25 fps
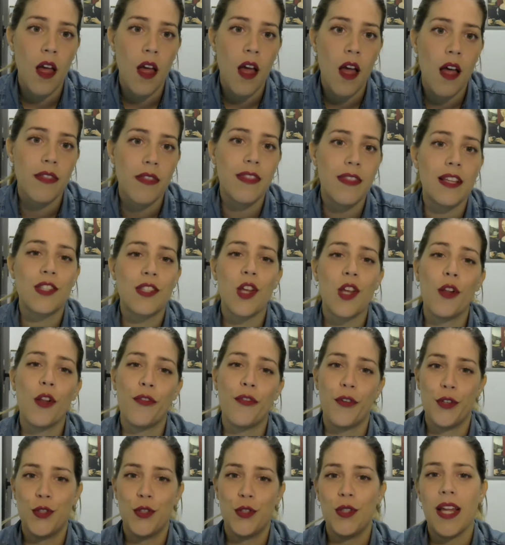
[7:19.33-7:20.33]
That's all
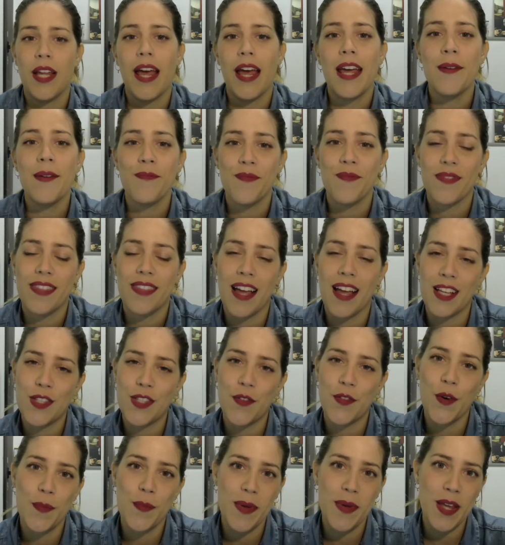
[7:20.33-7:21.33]
for today. Thanks
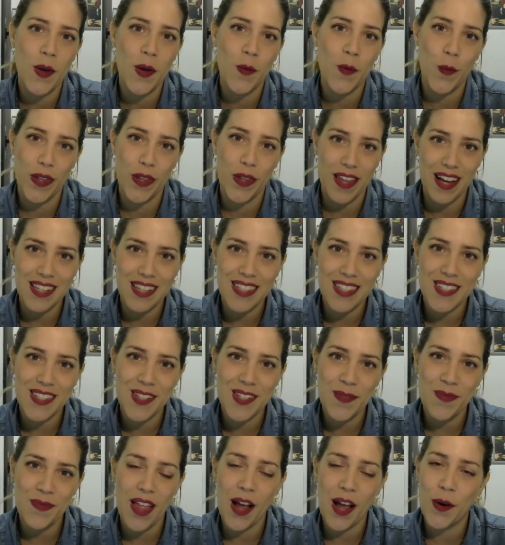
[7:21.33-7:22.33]
for being with us.
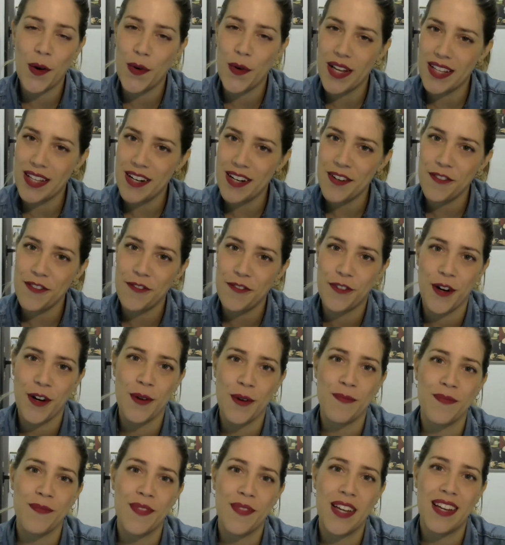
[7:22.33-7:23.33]
A greeter
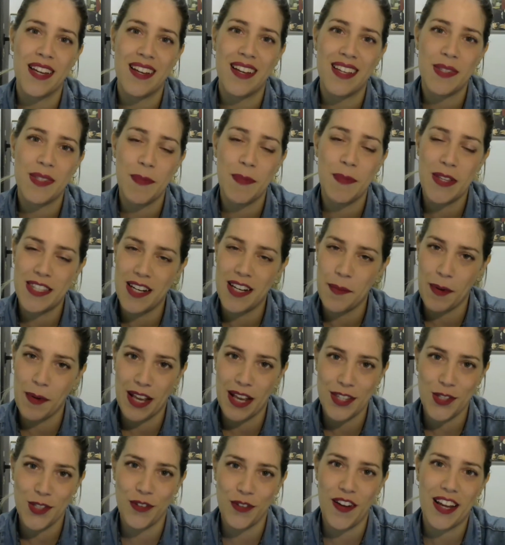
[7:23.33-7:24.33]
from Spezieria
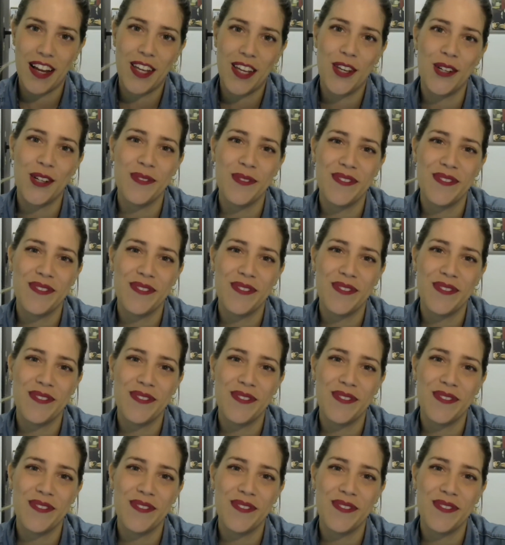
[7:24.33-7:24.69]
Palazzo Vecchio.